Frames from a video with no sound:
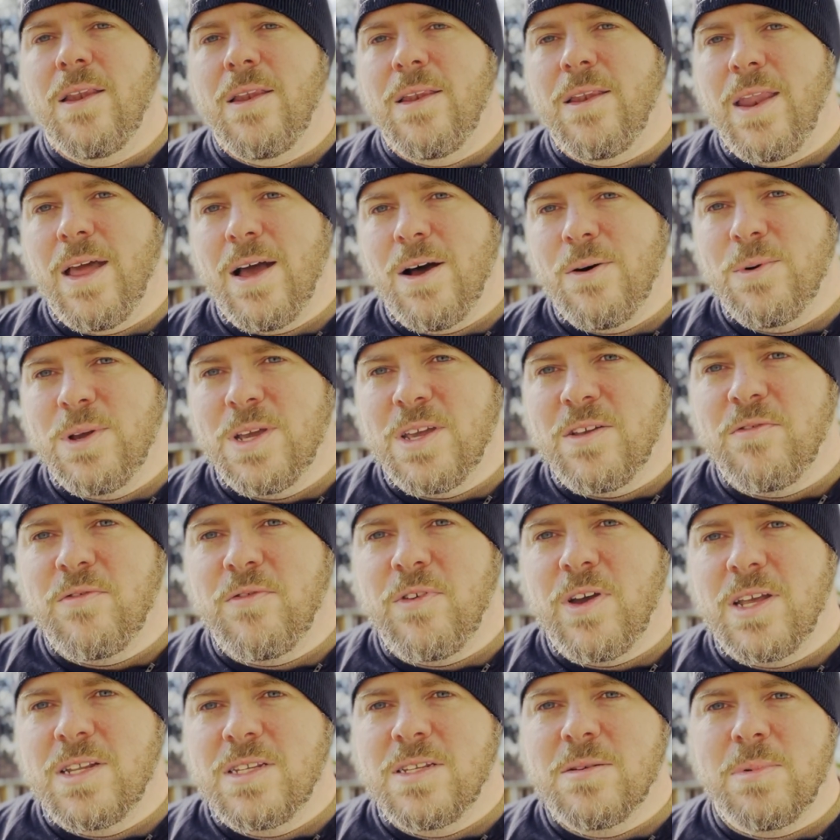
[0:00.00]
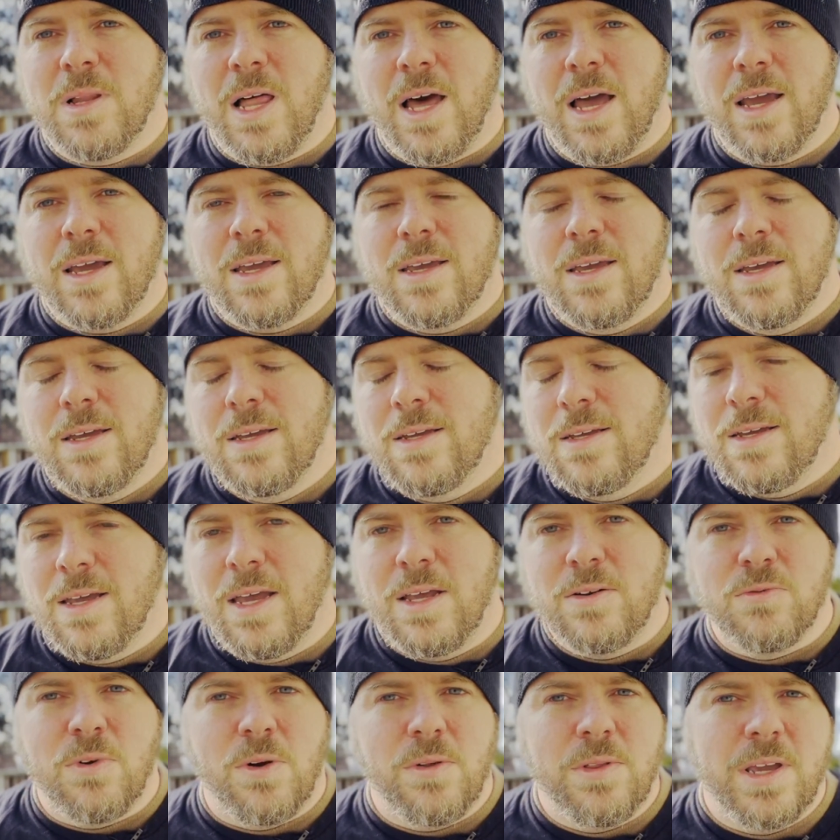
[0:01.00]
now we can fade to black
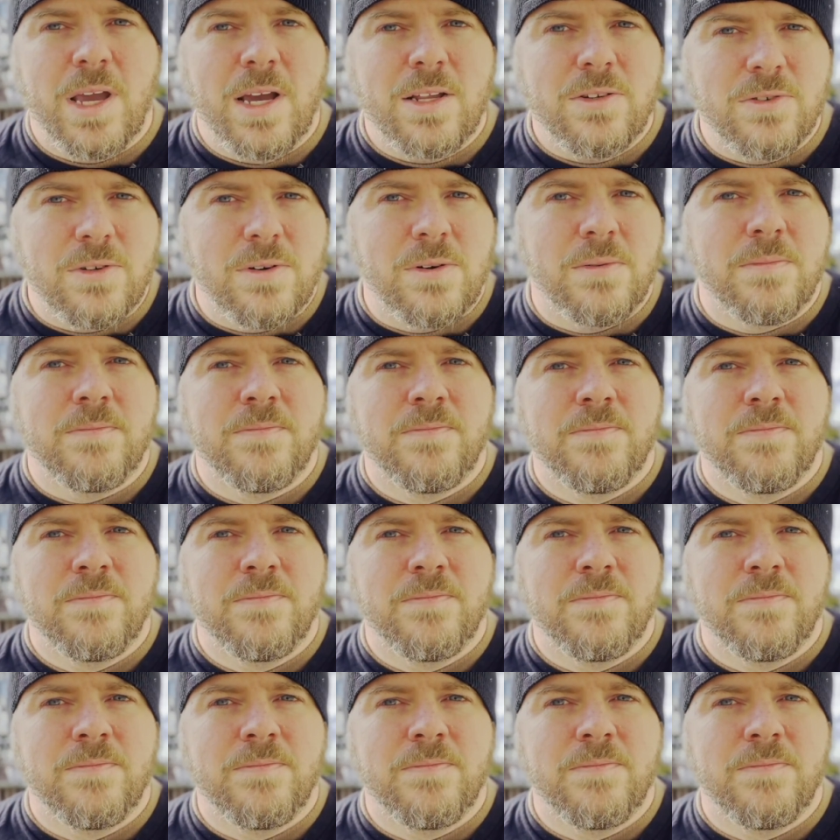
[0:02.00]
and roll the outro.